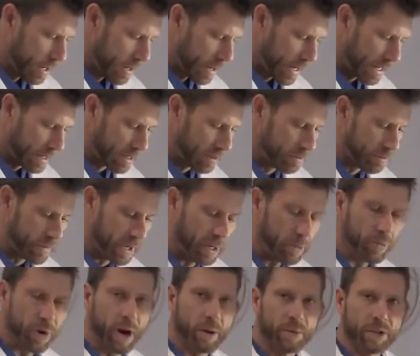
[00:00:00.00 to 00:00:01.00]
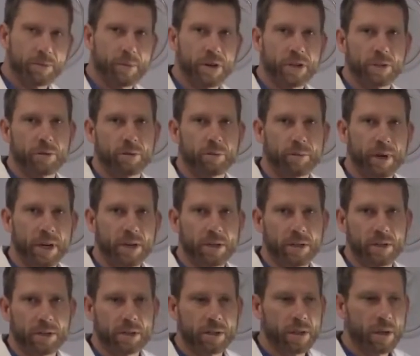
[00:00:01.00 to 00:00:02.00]
That's a big problem, especially when
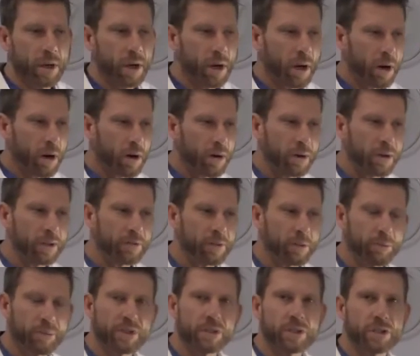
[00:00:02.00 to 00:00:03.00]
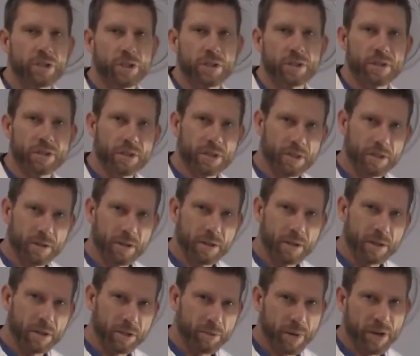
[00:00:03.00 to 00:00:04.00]
patients are in different positions,
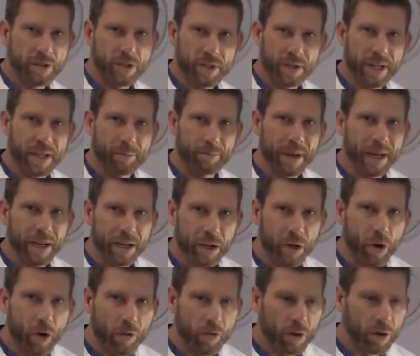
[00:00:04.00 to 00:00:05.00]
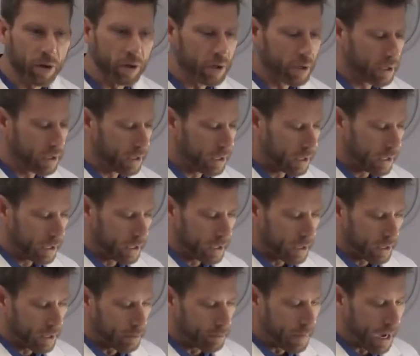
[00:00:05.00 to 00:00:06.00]
especially like bending over.
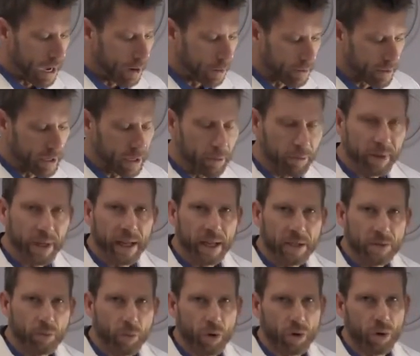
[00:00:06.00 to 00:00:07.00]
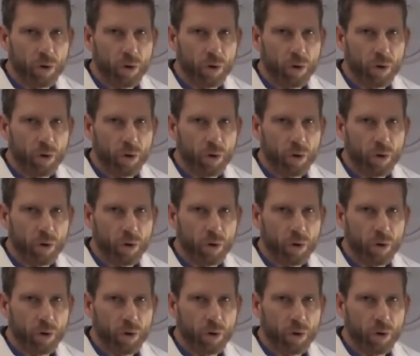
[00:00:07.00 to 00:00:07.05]
The bottom of the implant is more